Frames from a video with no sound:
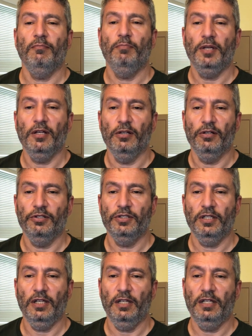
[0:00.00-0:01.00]
bills
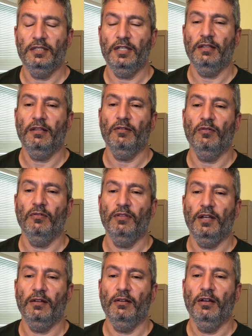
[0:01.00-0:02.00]
is that
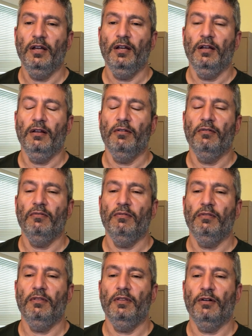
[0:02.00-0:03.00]
that
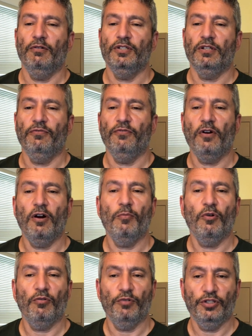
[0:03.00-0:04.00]
there is a far
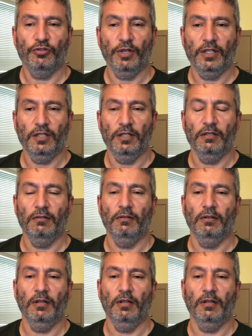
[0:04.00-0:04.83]
more restricted